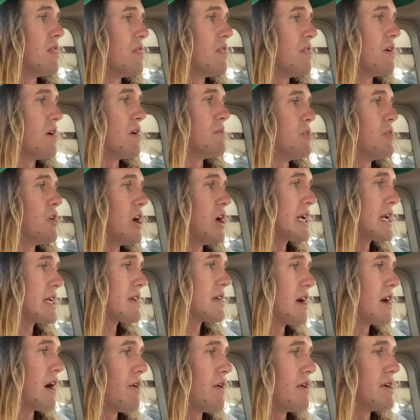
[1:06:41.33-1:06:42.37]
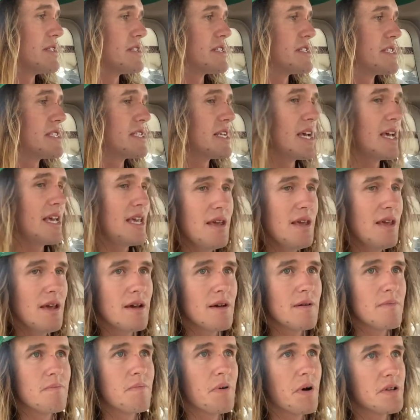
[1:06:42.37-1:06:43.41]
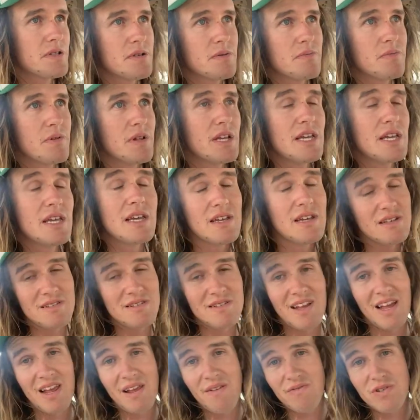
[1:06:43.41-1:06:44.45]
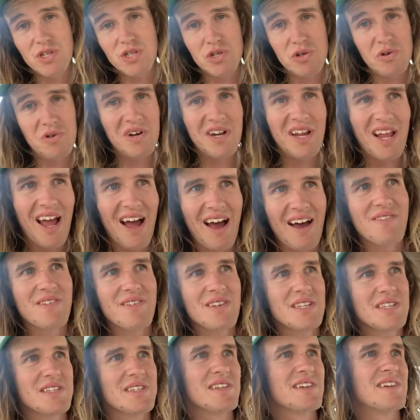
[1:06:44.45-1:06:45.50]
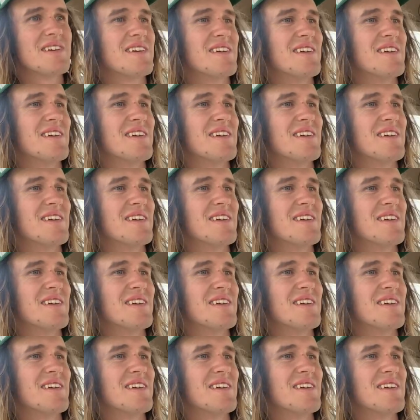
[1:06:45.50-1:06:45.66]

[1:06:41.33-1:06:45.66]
that I might go and see, possibly even during harvest,